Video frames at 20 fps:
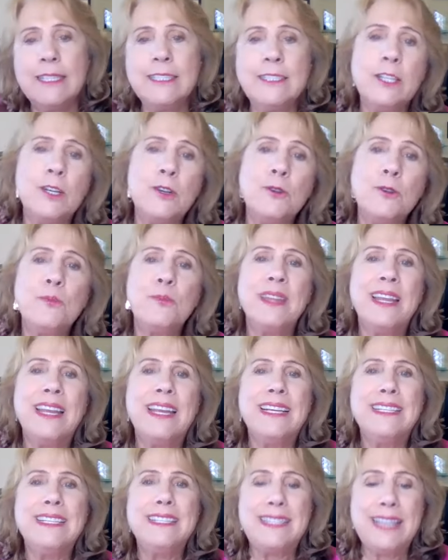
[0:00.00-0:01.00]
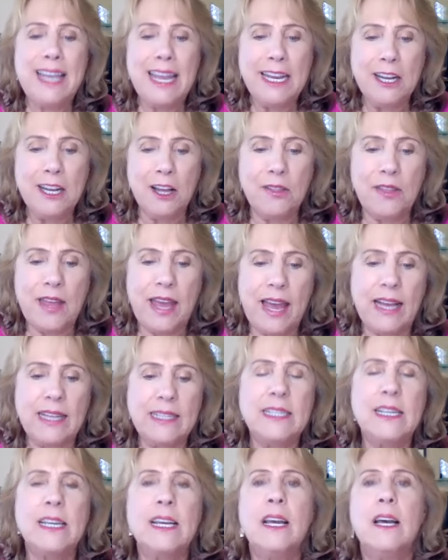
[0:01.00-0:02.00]
So saying all
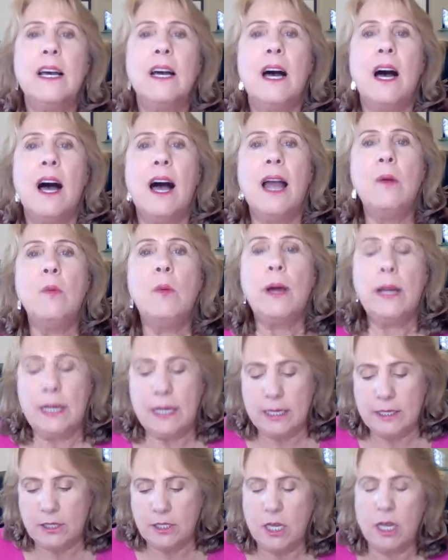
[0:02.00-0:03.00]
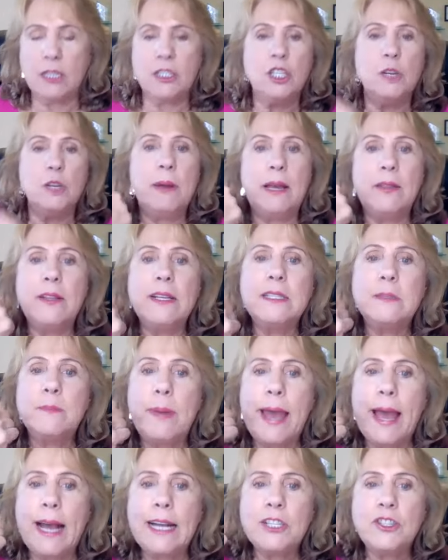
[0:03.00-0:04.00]
that, I want to talk to you about this
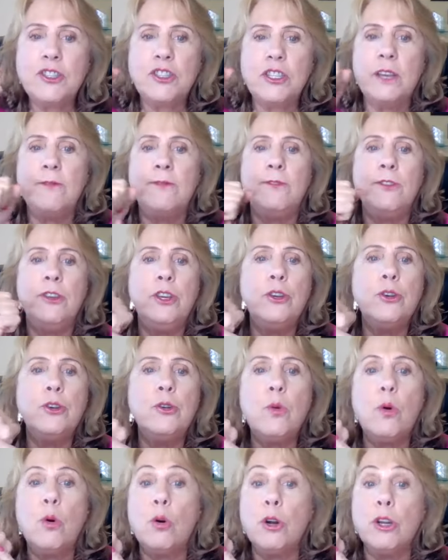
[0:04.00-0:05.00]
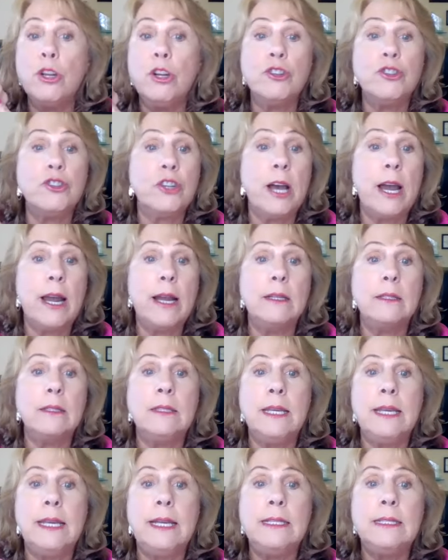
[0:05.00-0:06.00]
patch. If you or your child
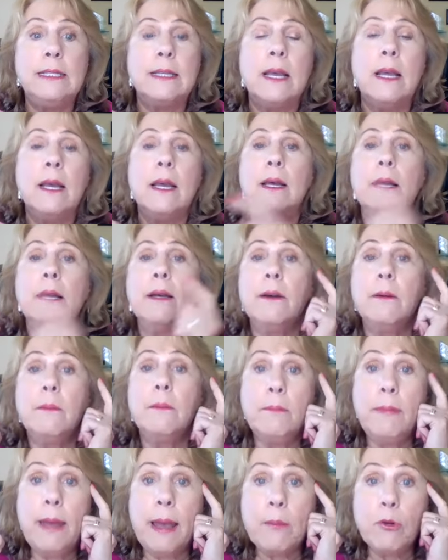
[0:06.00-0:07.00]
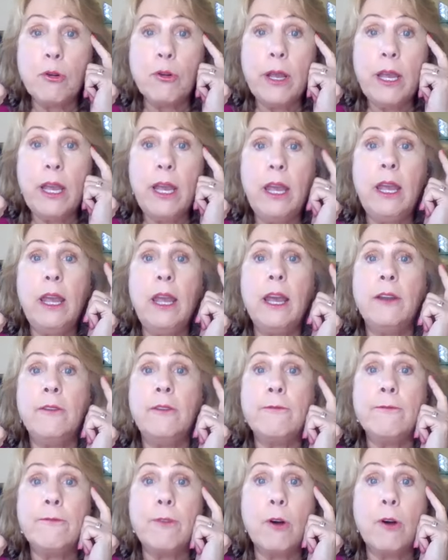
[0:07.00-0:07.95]
needs memory and